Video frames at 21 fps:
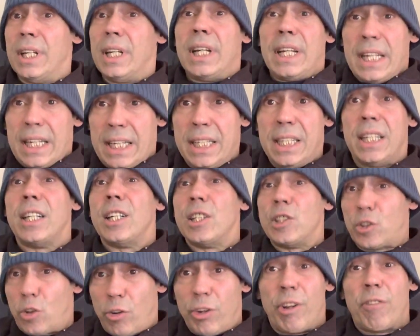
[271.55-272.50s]
He
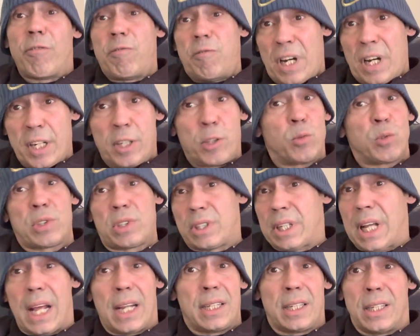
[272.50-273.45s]
is on the final
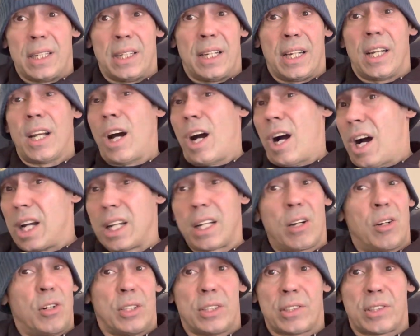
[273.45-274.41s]
standing there. I
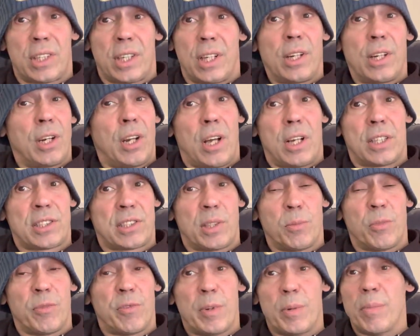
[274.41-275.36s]
can't see it lasting
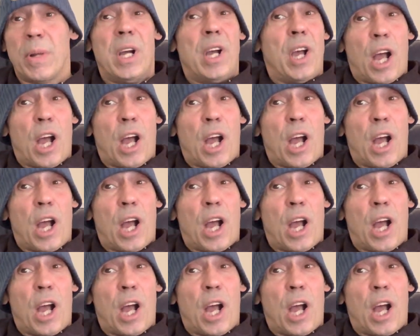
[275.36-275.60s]
with him.